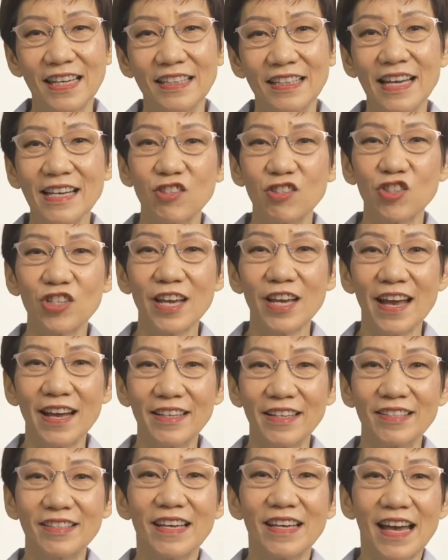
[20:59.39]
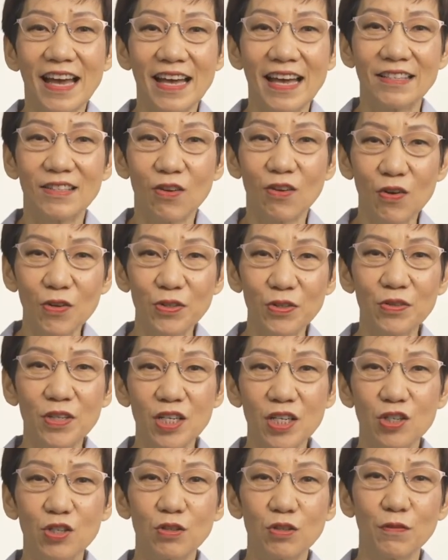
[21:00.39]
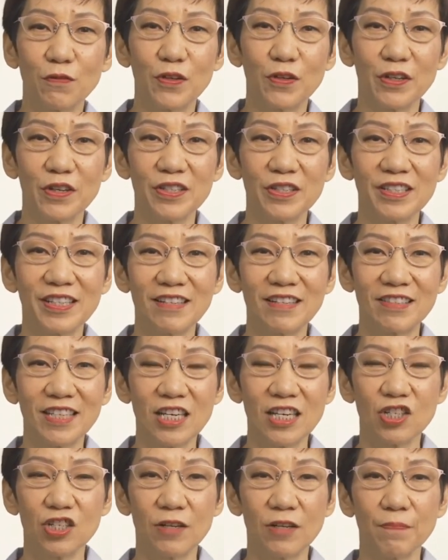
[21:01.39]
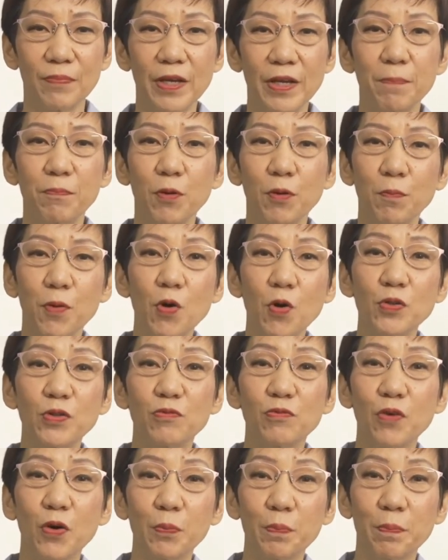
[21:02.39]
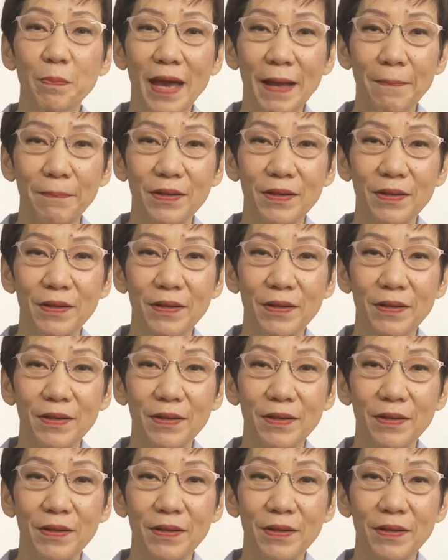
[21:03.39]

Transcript: The SGX has also issued for consultation a proposed roadmap